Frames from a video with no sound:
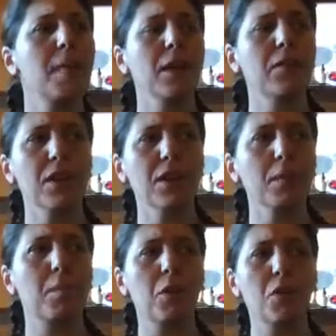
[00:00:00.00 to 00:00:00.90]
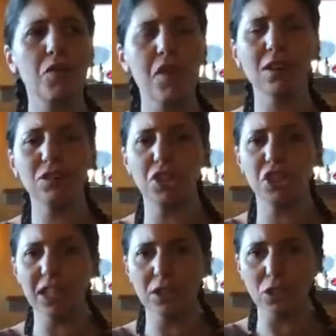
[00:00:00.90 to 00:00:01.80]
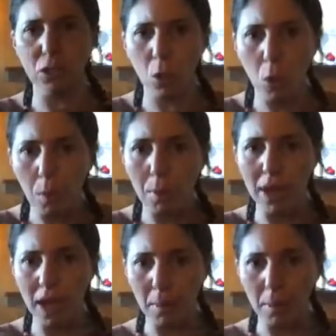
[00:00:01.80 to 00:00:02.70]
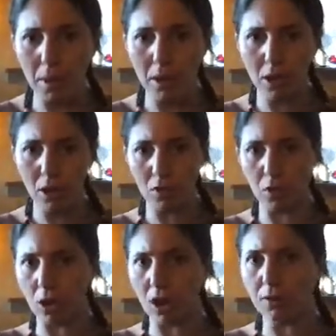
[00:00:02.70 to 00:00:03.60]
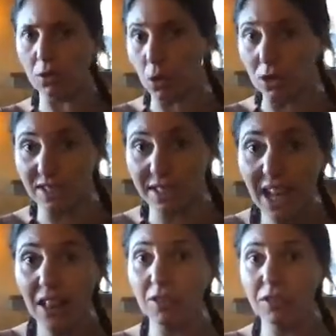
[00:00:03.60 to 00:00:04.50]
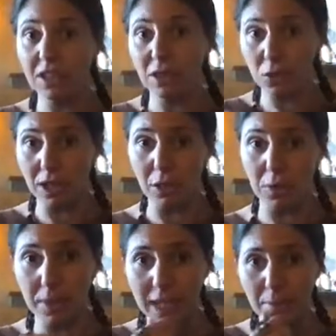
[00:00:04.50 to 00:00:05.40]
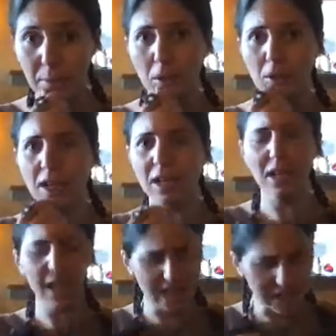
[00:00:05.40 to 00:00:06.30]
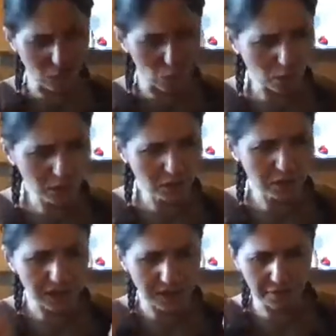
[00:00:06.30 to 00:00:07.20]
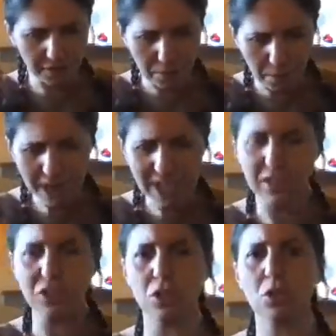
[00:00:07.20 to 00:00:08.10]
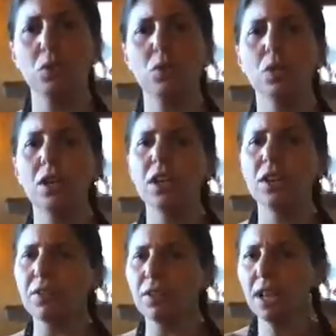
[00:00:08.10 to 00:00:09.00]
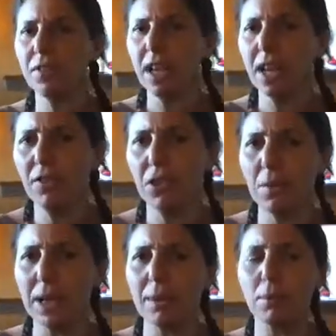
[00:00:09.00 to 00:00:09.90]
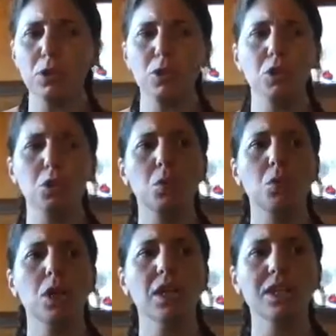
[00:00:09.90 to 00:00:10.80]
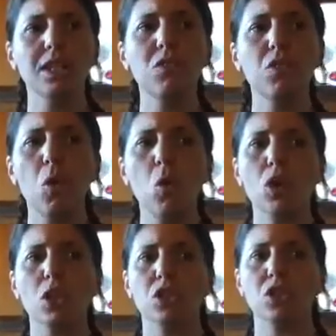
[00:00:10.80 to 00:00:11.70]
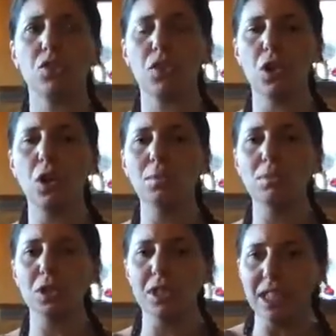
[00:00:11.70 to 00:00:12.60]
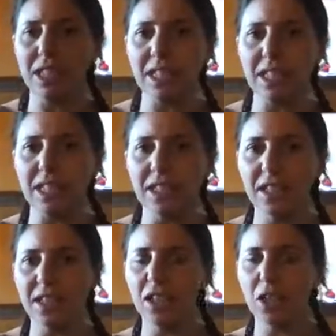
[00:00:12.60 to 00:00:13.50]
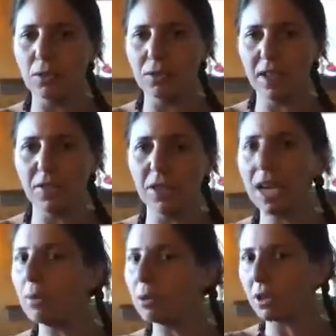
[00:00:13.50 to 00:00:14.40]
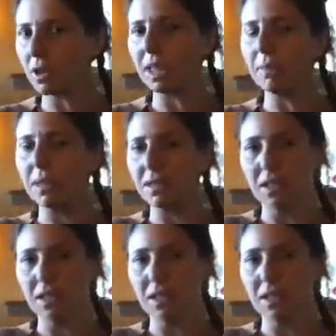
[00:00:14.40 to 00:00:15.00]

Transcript: a very profound channel to open up for love to ourselves and to other people. And now wondering, if we break through, will we ever be able to divorce from the need of suffering? I'm not talking about